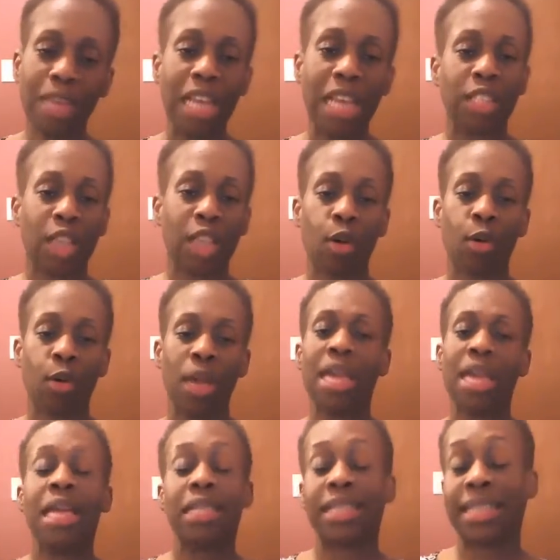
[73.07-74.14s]
So
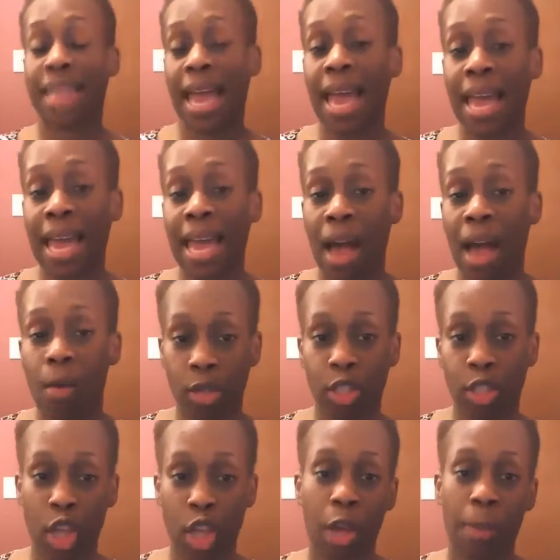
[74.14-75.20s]
today I want to
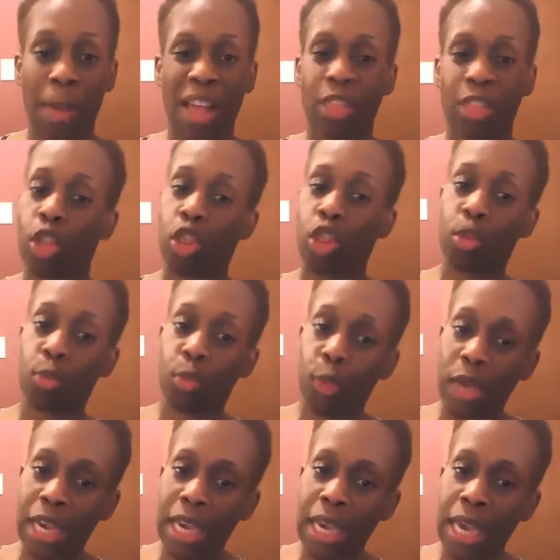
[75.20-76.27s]
talk about the
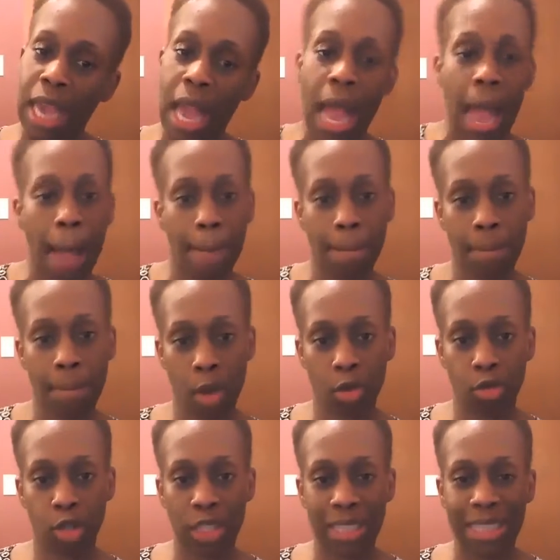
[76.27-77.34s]
3
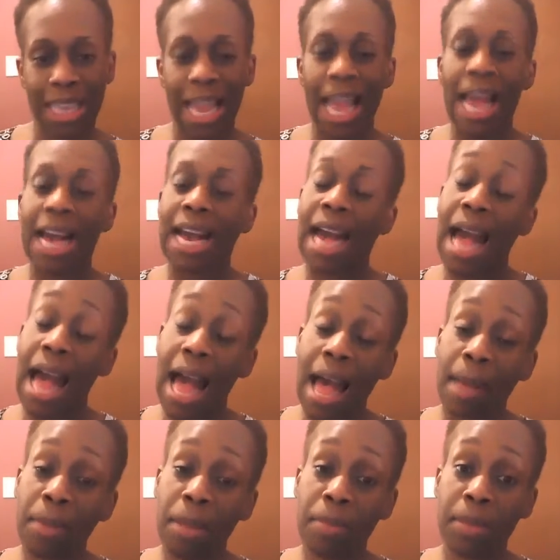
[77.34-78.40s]
most
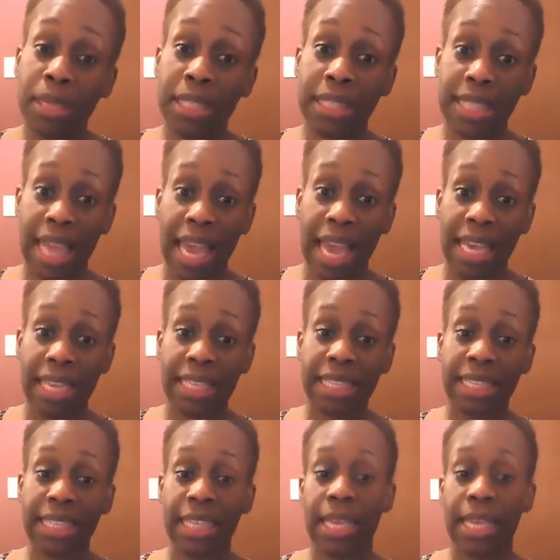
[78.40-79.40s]
common mistakes